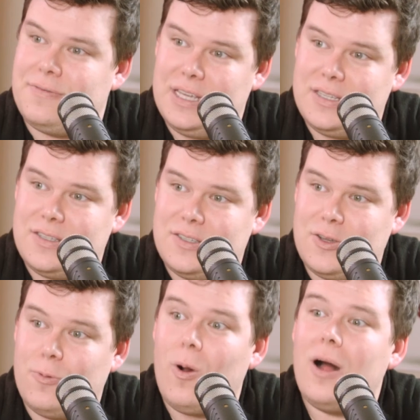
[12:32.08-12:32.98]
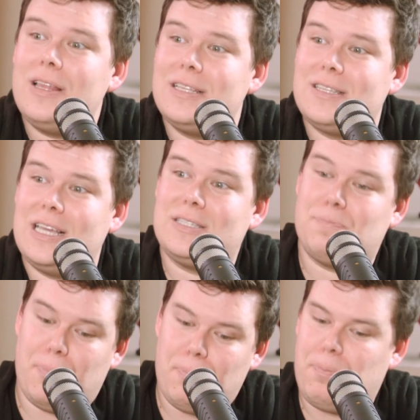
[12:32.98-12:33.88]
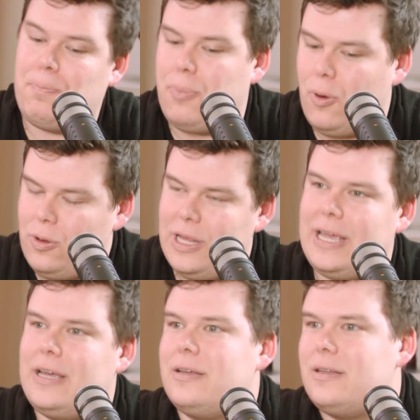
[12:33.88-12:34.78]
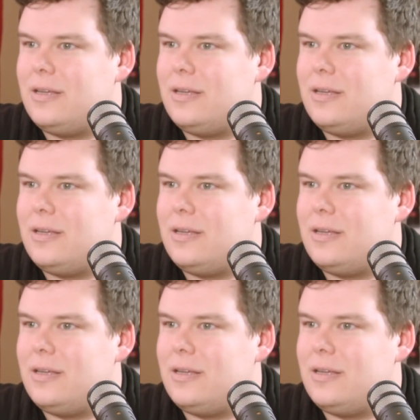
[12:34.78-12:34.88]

of this. So while it's pulling